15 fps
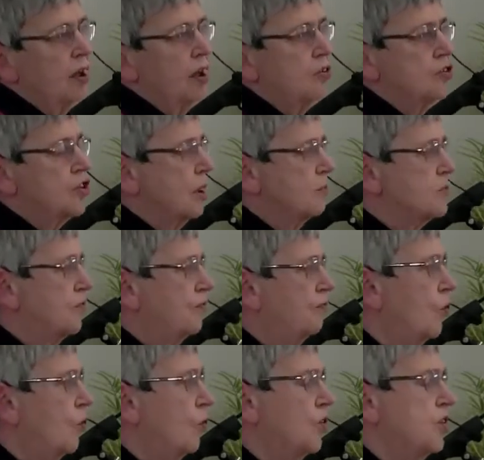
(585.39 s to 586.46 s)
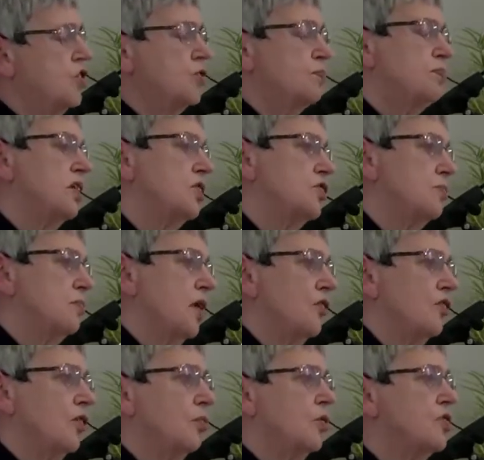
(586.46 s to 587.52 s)
In chapter 4, he speaks
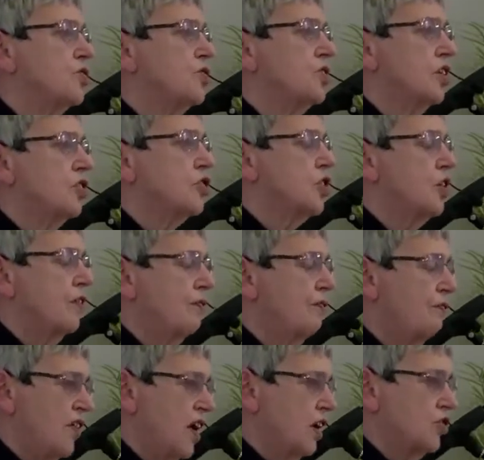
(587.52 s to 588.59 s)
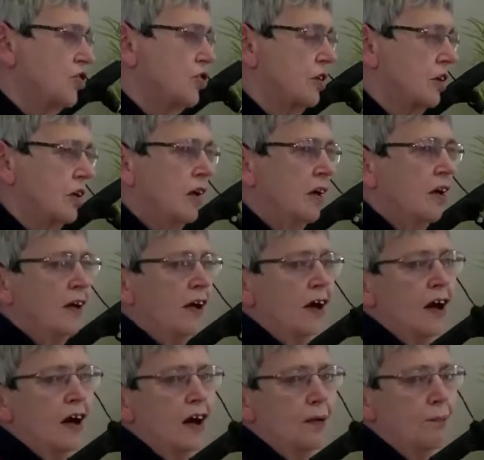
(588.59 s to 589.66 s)
about them with such affection
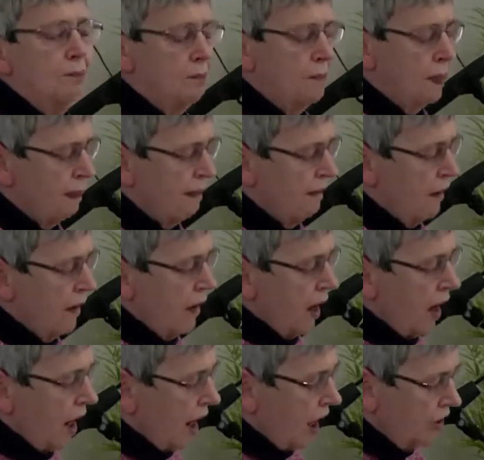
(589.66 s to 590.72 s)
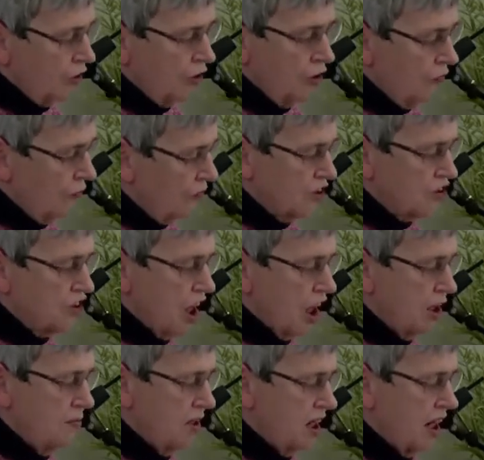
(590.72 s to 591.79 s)
and of the
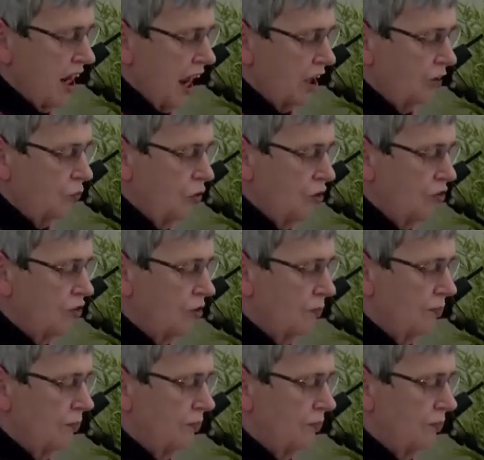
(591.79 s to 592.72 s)
time he had with them.